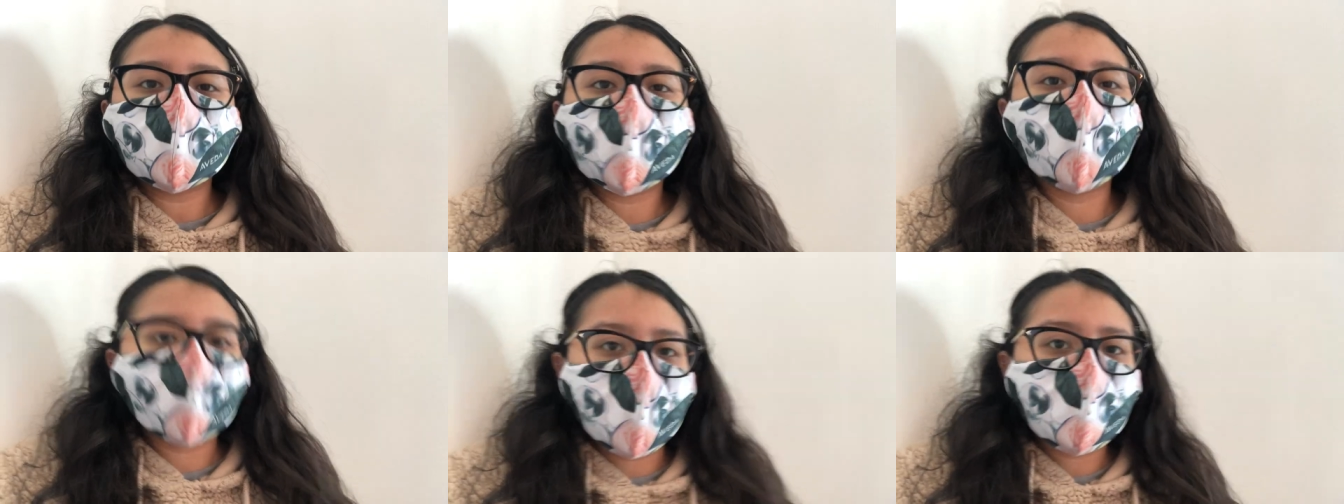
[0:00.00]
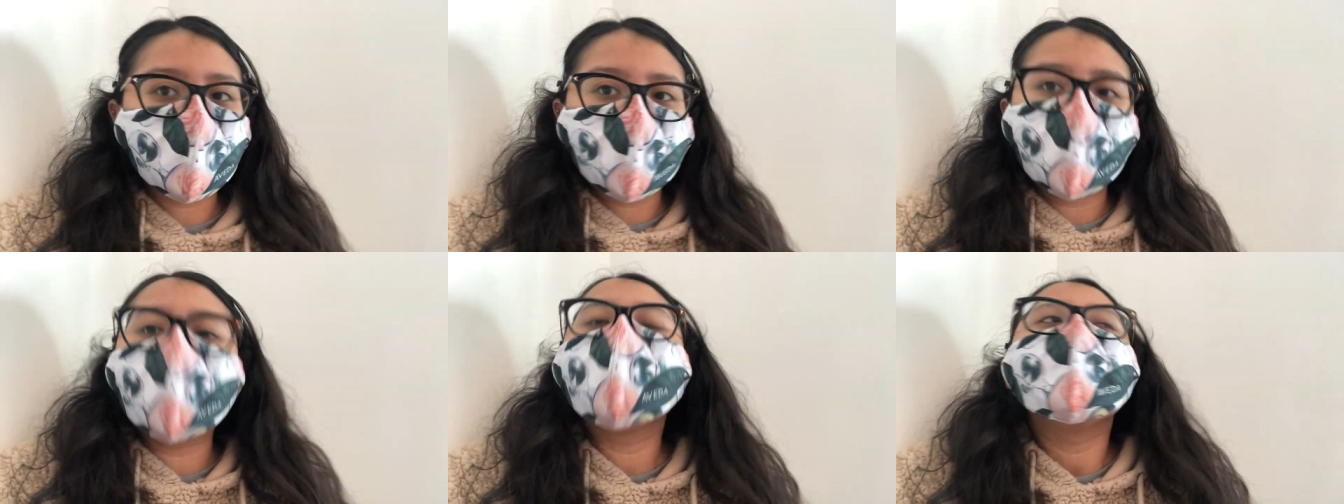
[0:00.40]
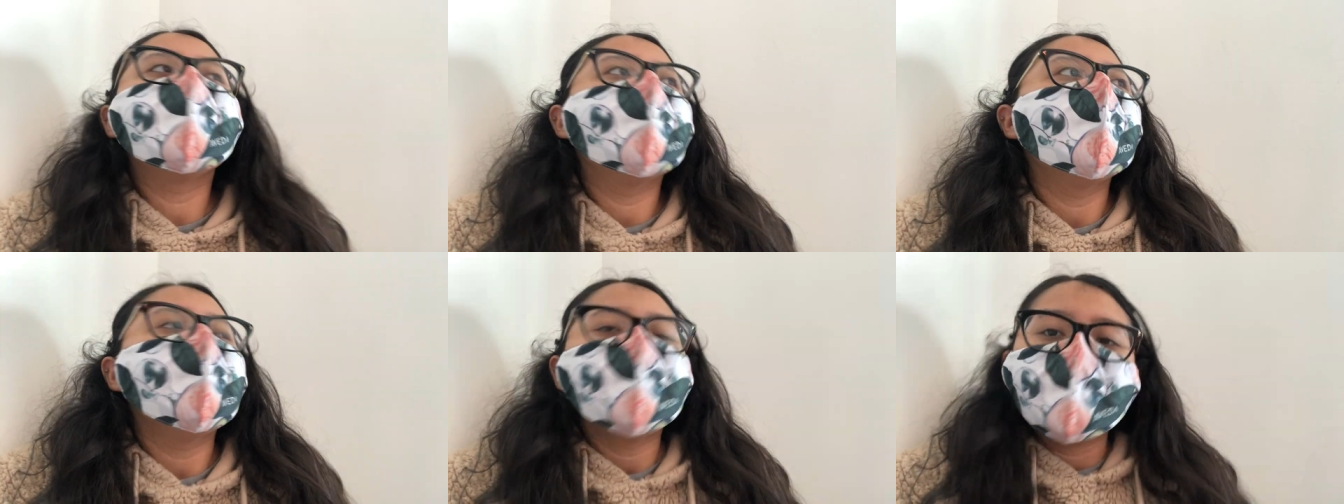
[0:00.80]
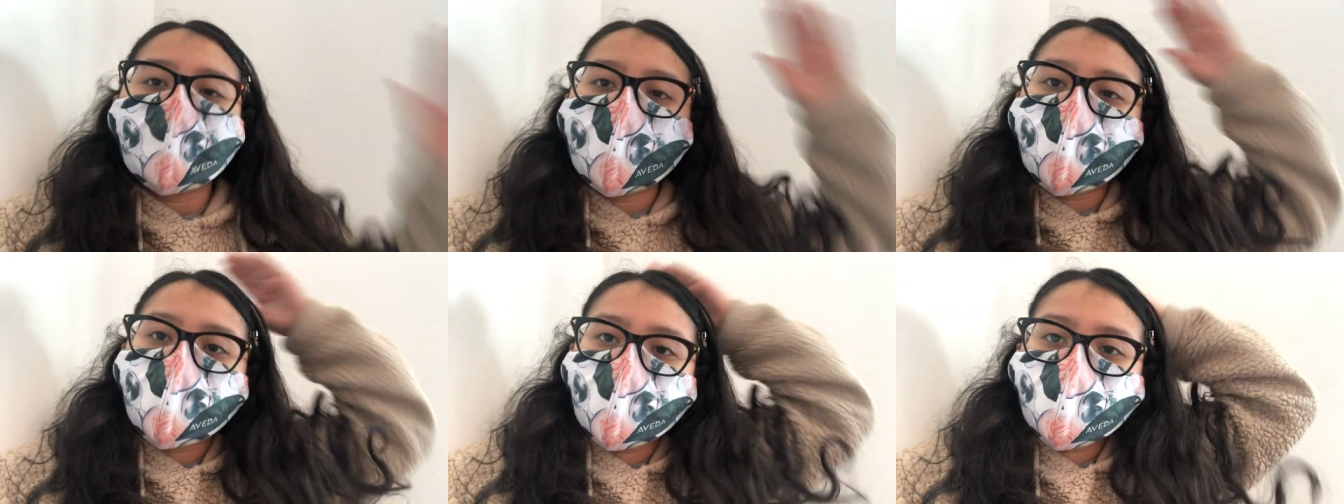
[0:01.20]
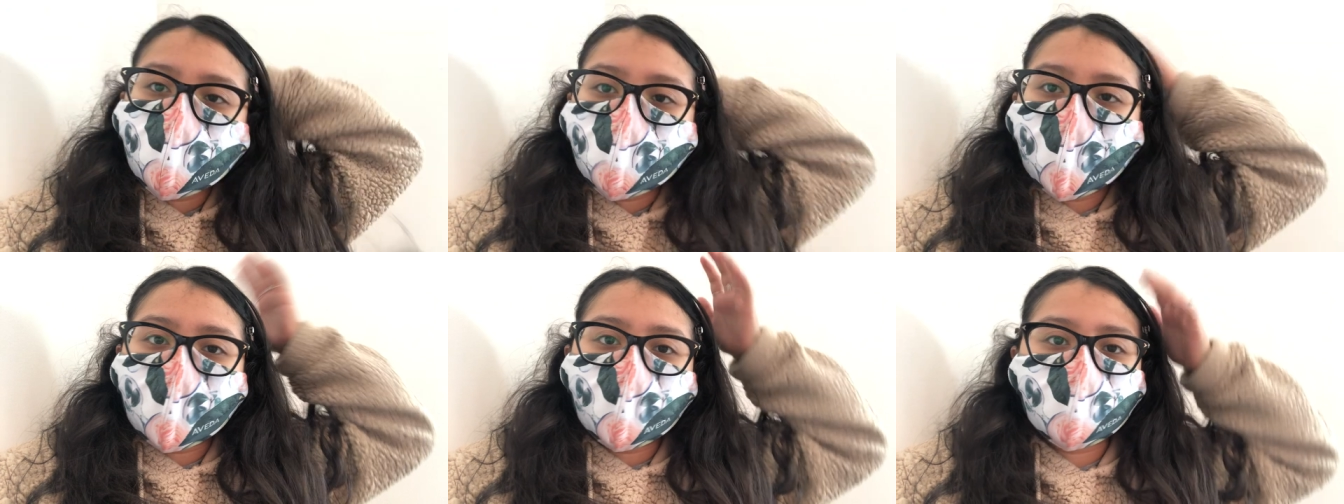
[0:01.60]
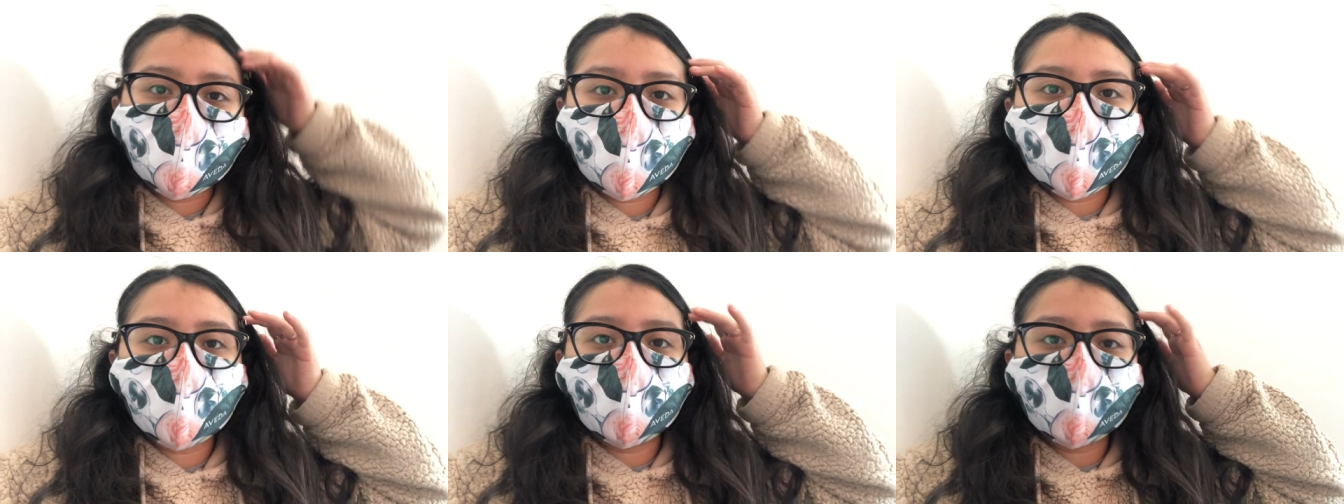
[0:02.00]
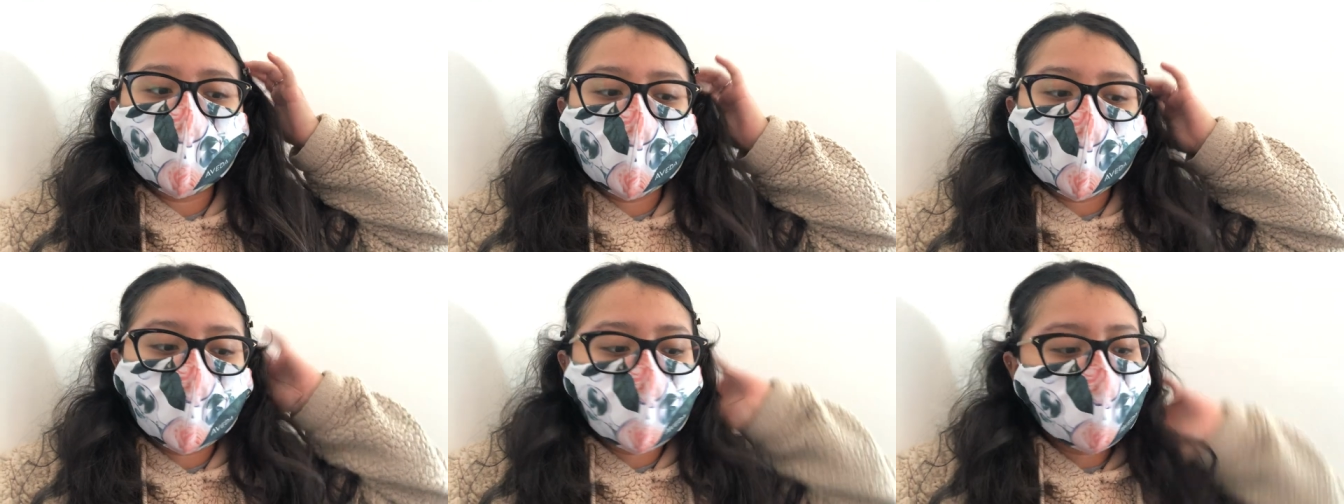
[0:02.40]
not that bad. Um, I'm just waiting for him, but